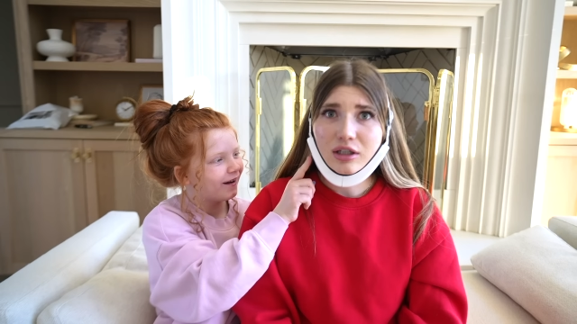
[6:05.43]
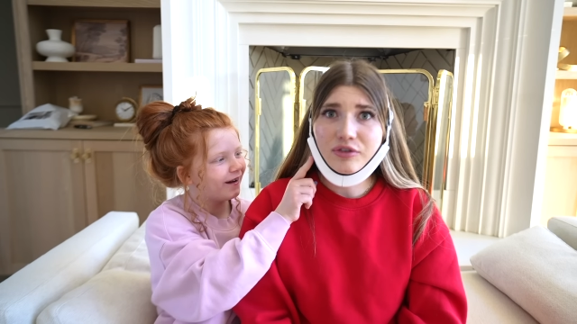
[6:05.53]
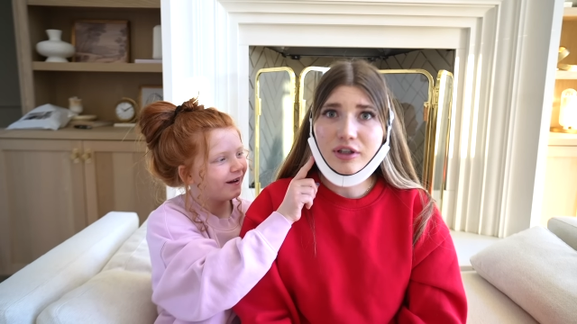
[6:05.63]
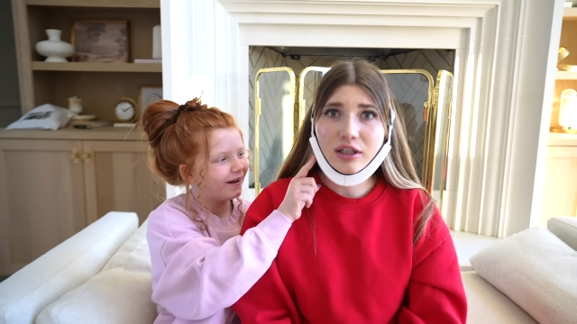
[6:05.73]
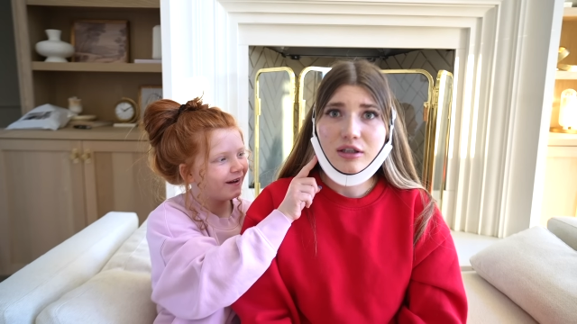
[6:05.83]
Speaker 1: I
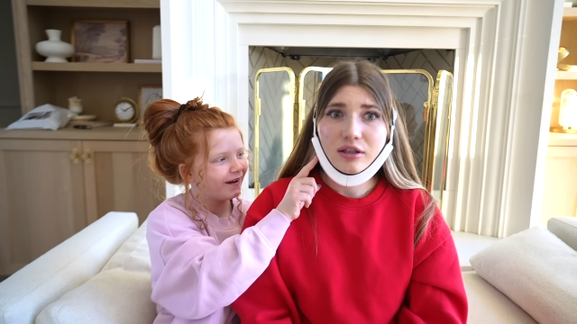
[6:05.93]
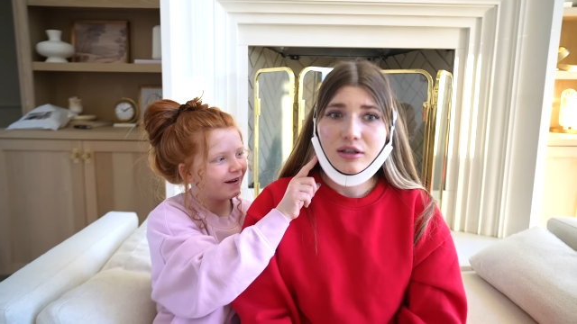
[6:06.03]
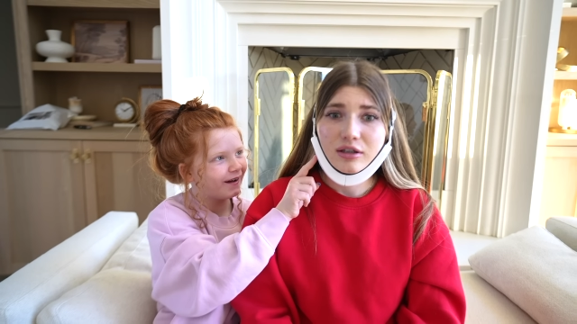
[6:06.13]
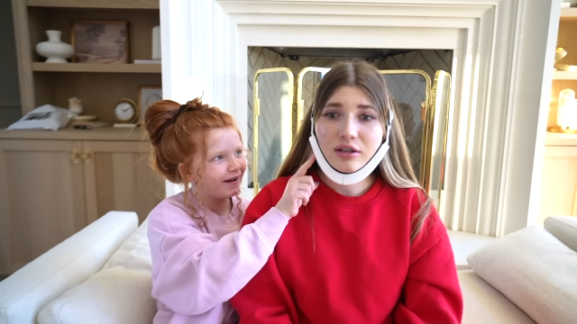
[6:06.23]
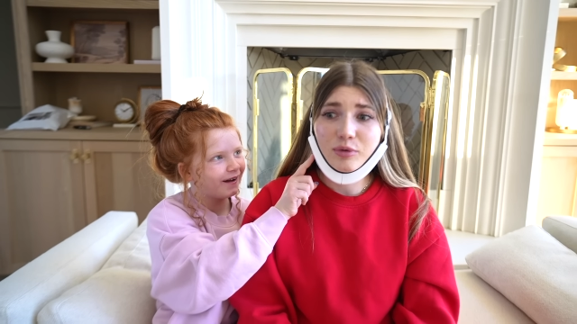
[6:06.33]
feel it.
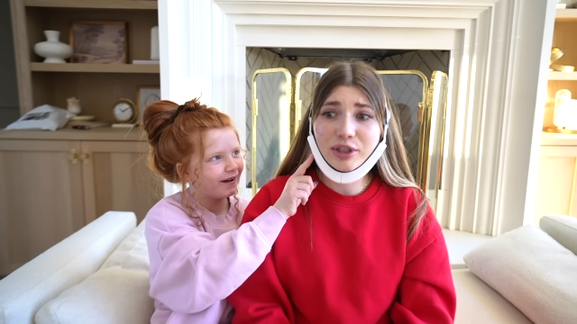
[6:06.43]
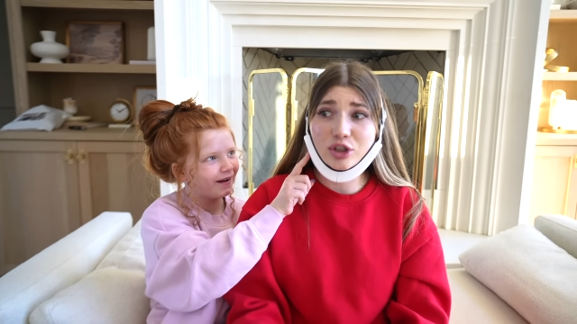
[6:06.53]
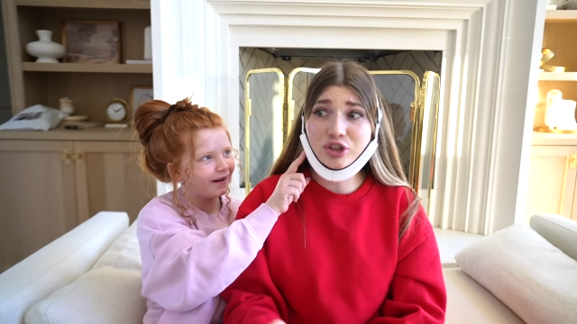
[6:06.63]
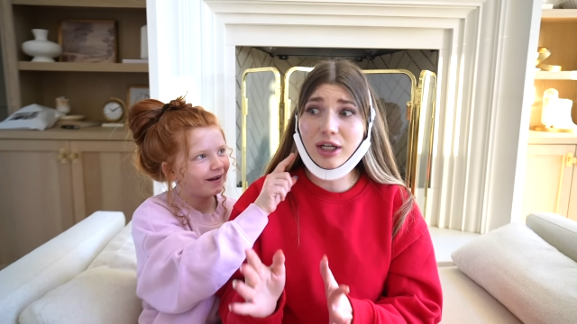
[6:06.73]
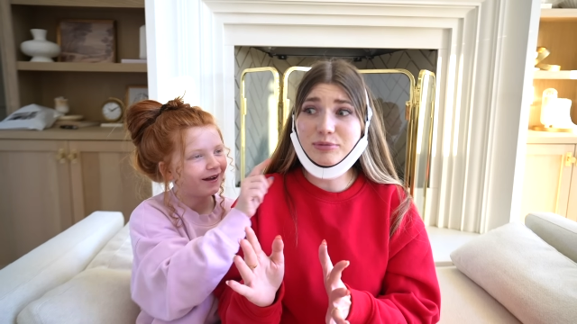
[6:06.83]
Wait,
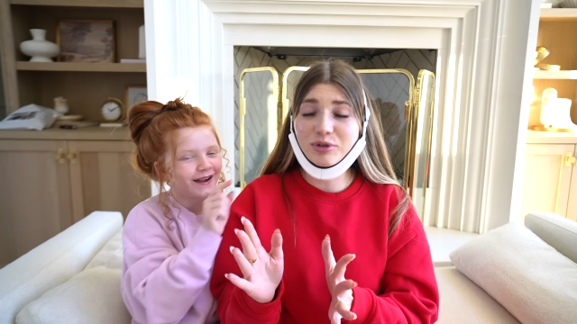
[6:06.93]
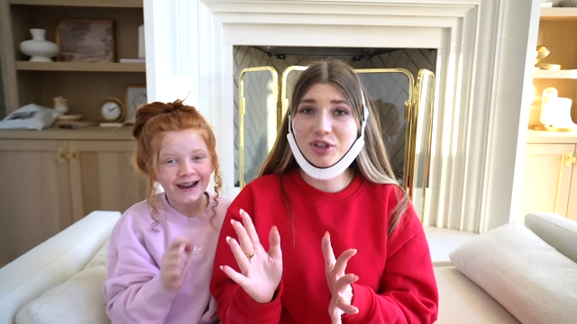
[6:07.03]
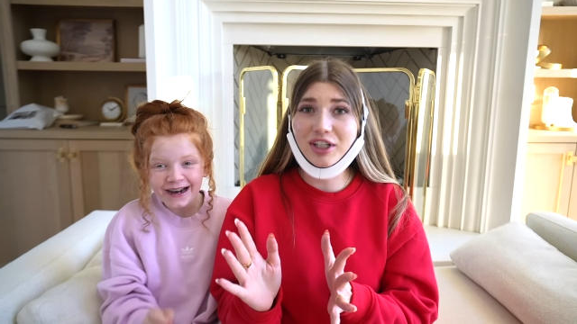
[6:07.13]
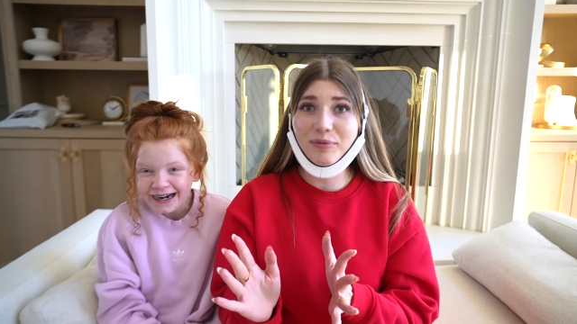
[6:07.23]
don't turn it up. Don't turn it